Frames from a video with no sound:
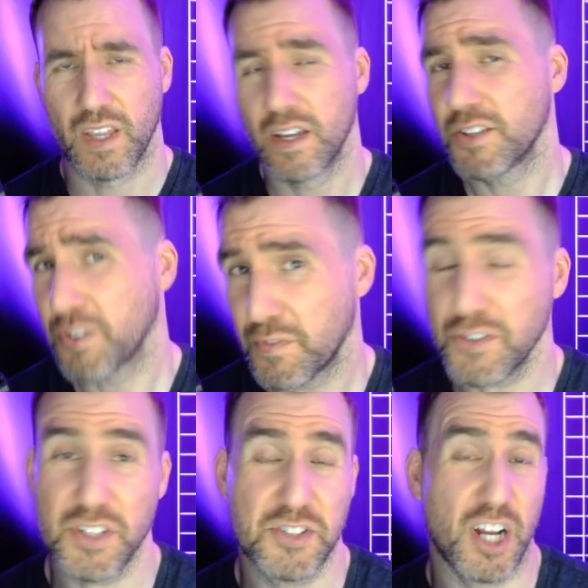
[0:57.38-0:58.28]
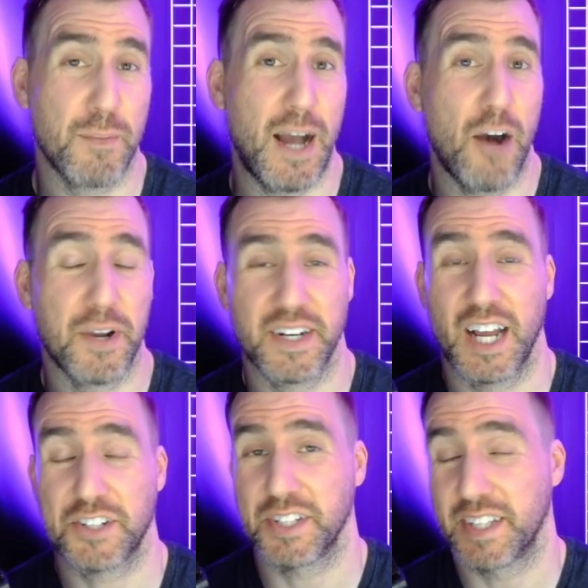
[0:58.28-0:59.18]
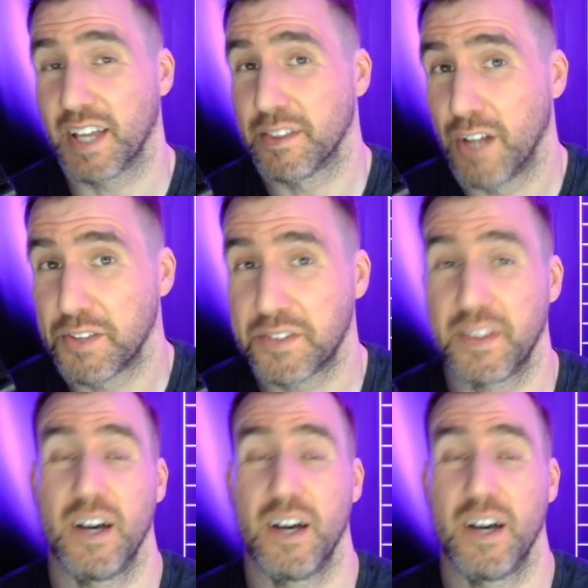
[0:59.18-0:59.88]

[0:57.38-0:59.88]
So first let's talk about how we can actually get LUTs that